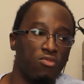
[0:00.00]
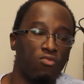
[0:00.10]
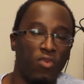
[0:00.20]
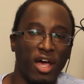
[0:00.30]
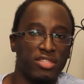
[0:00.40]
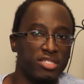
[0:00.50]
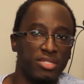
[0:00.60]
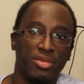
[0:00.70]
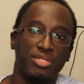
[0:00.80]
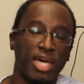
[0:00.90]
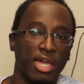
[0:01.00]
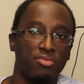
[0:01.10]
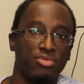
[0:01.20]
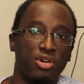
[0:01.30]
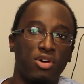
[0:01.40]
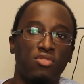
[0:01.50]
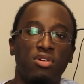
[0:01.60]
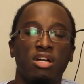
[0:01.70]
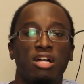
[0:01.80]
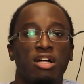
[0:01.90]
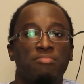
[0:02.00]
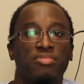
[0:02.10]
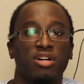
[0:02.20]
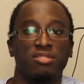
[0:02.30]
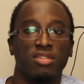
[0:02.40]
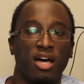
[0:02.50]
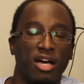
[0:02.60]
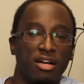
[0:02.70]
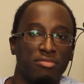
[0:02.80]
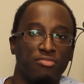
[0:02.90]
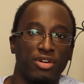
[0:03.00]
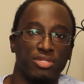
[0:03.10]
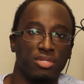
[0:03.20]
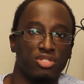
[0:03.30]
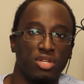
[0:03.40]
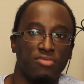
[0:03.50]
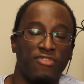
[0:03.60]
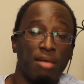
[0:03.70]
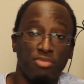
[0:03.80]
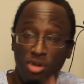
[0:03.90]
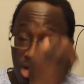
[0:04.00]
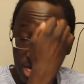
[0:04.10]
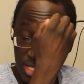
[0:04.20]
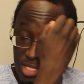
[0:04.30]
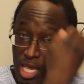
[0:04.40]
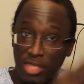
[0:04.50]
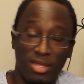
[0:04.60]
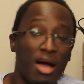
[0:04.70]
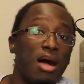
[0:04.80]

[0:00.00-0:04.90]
Why they did this, I don't know, but Flapnarok is saying that